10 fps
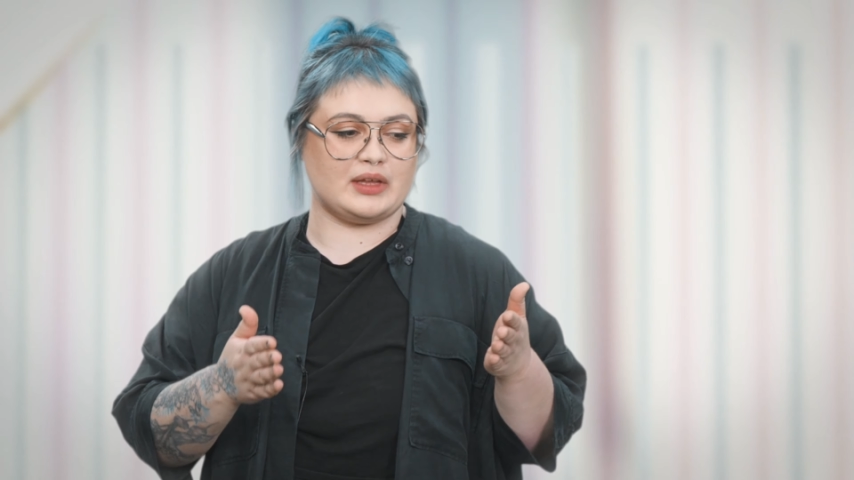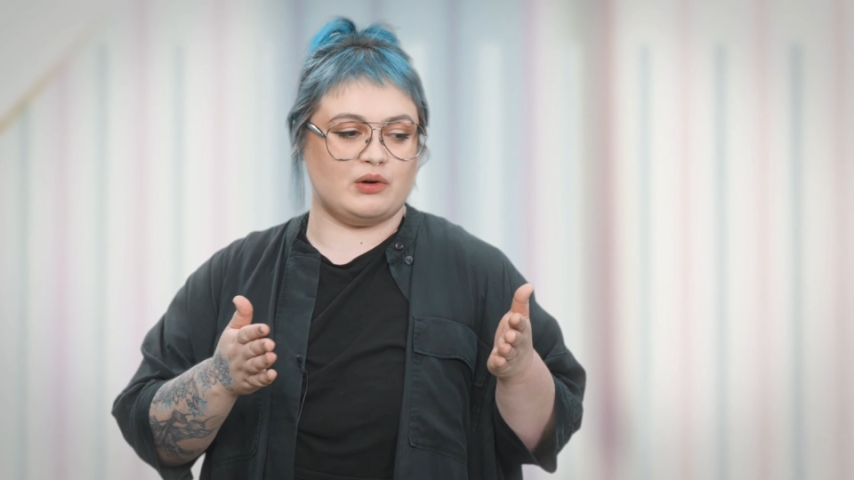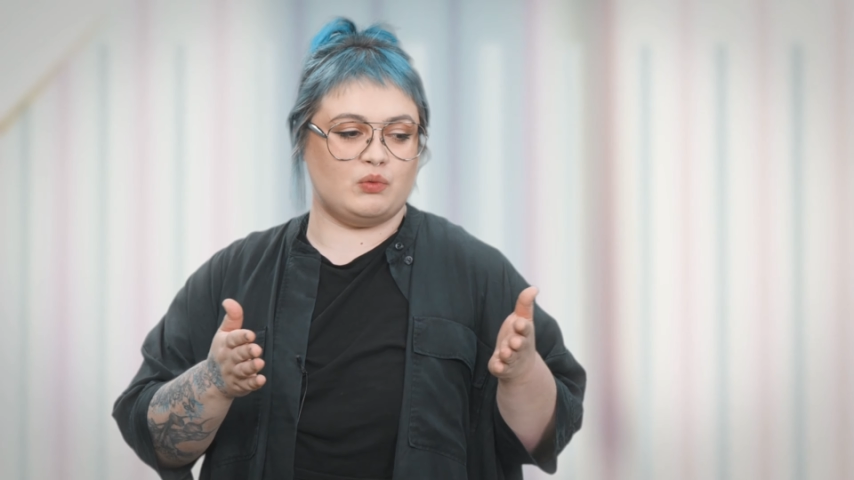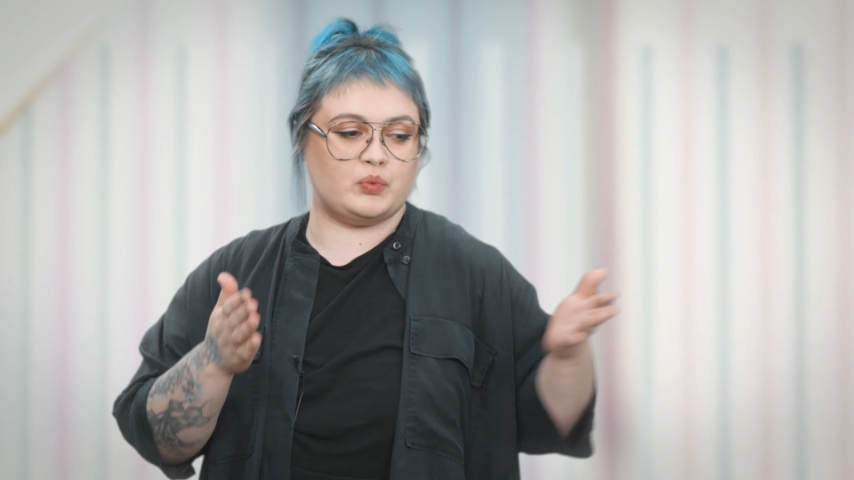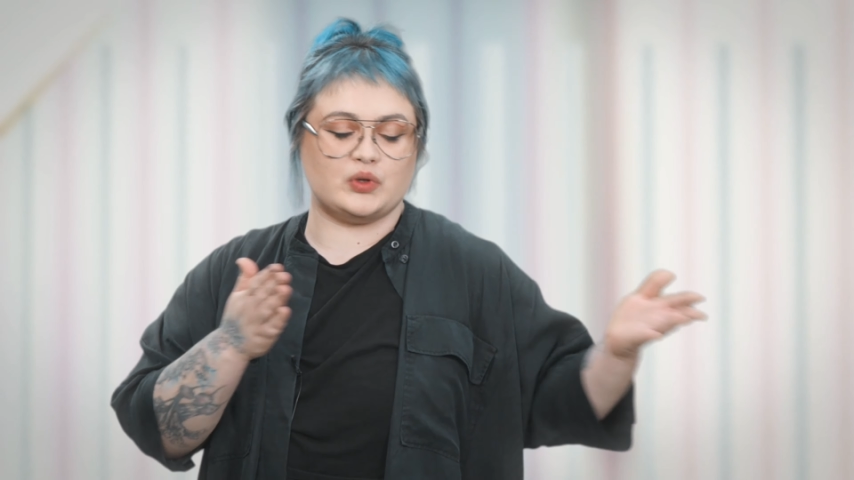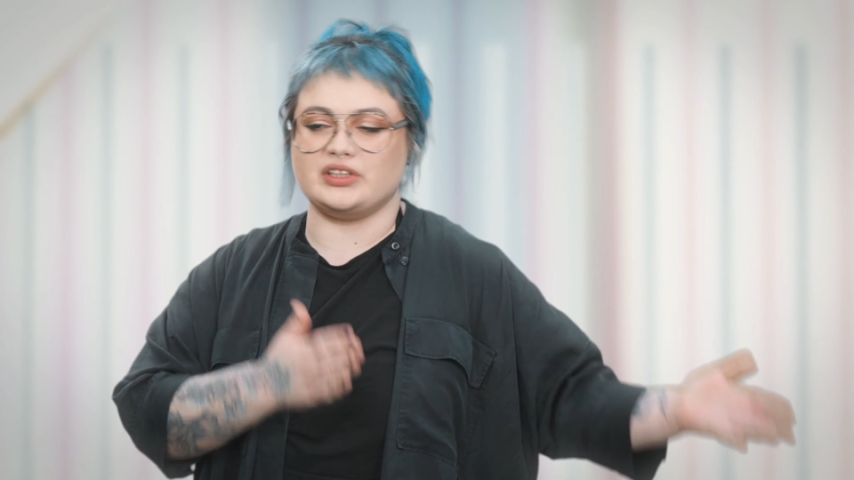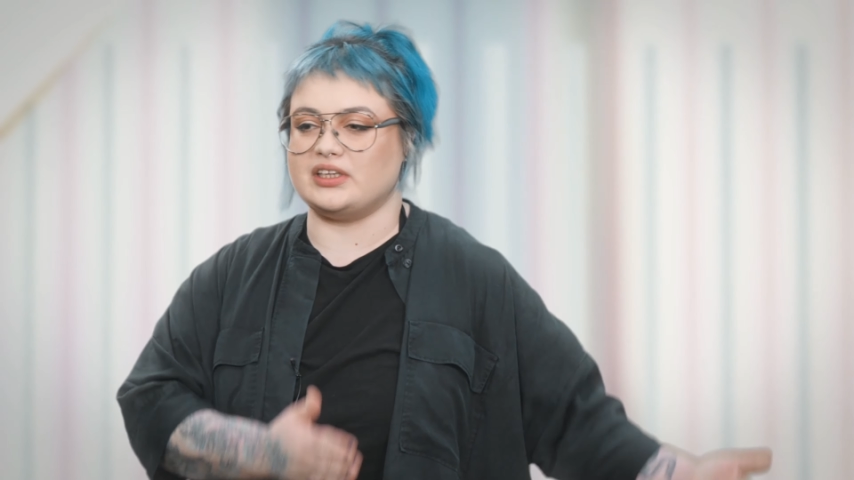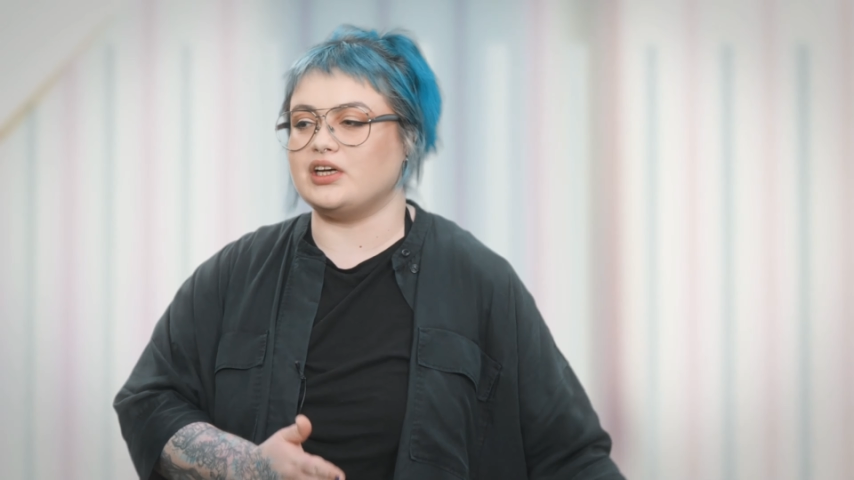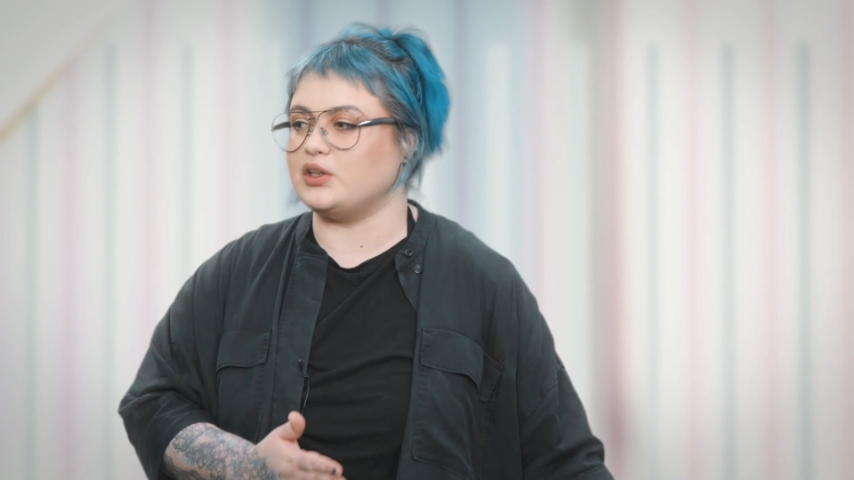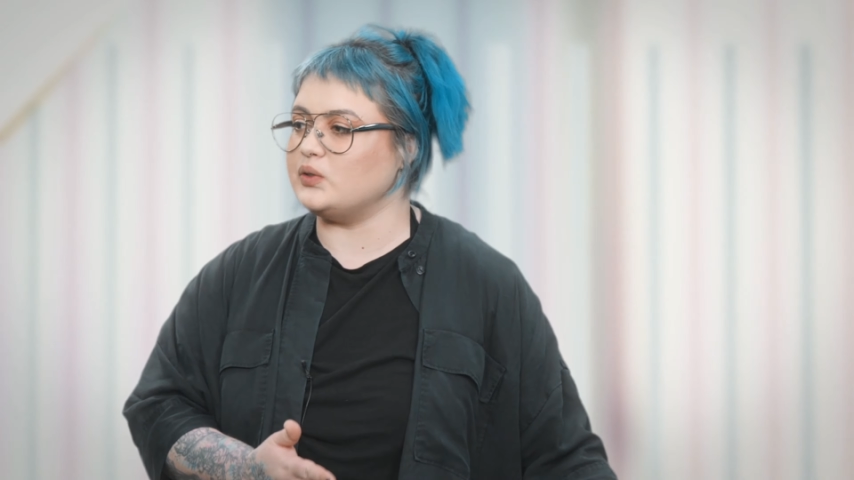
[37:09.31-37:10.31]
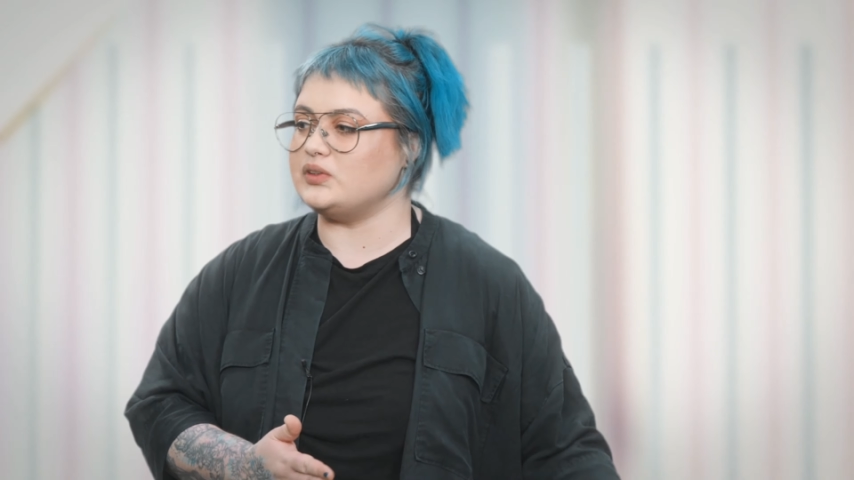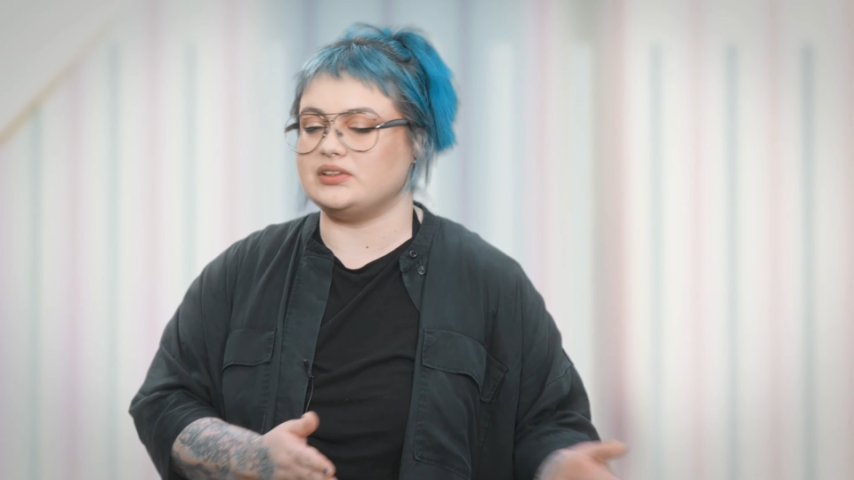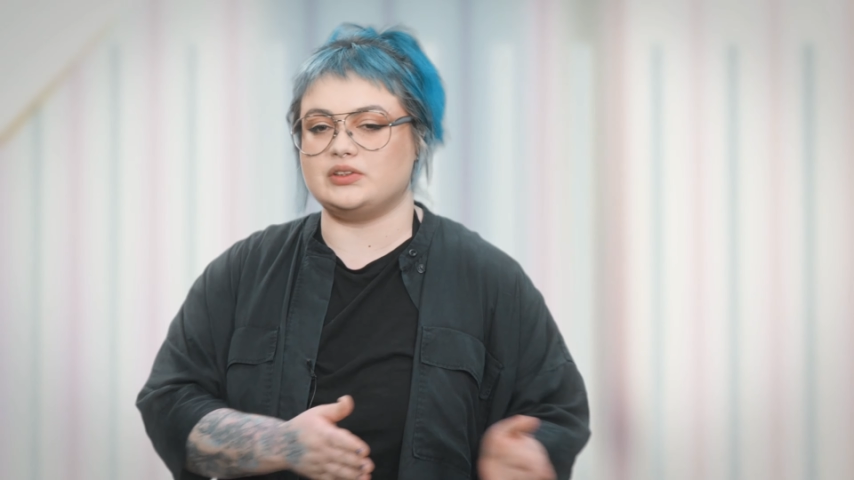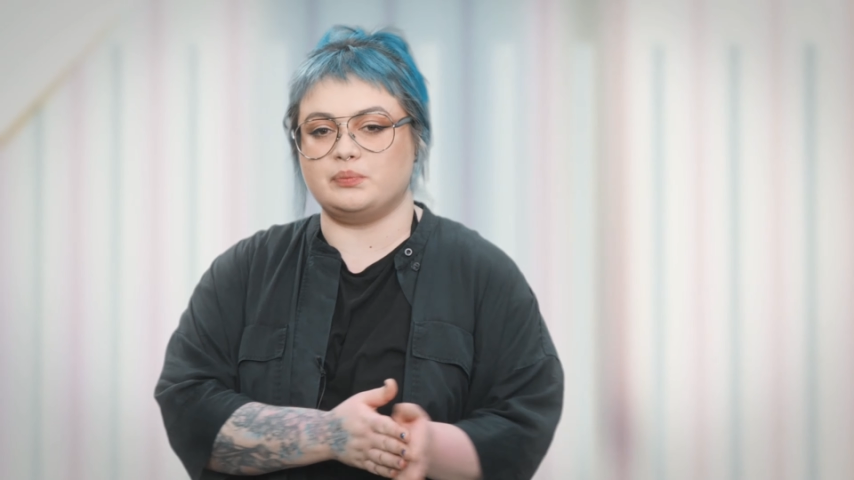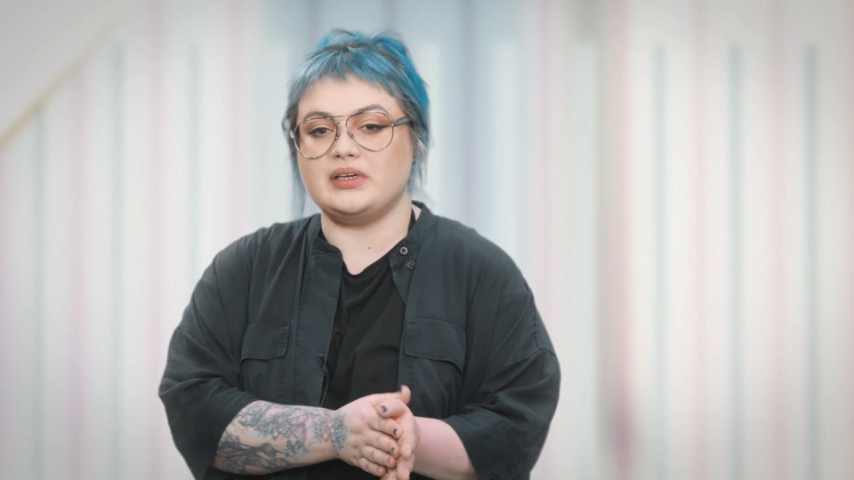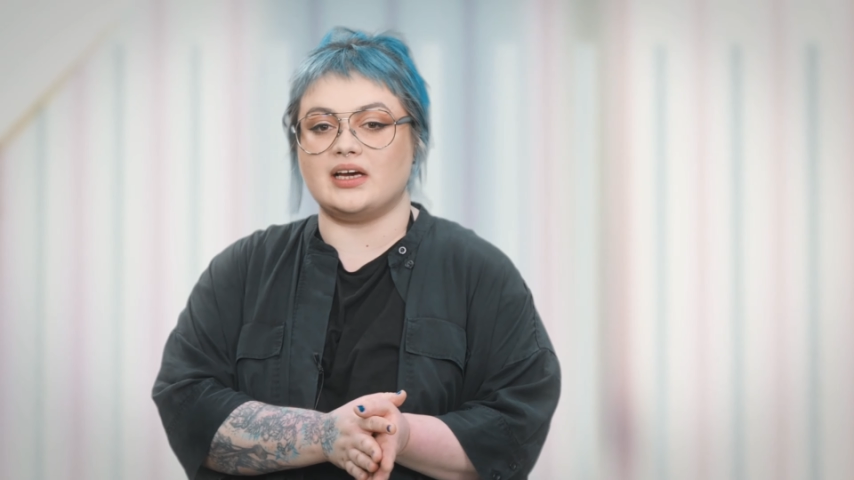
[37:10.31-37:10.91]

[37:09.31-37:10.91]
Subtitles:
what it includes to be